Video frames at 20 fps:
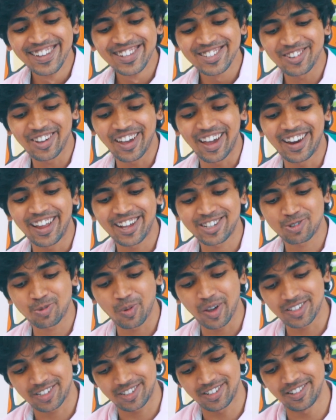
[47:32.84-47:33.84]
So yeah, next
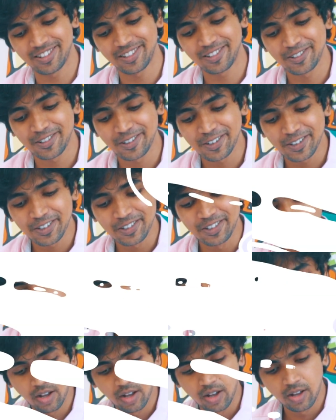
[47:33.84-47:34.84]
question.
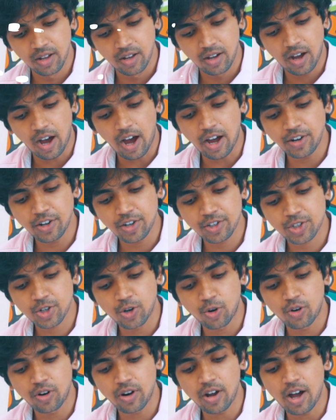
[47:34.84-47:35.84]

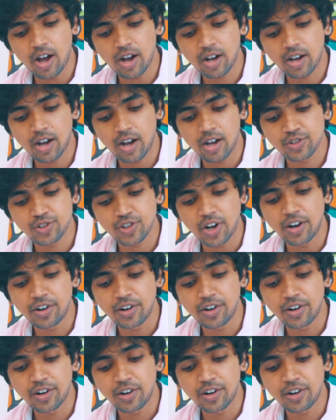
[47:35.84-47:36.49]
_Akash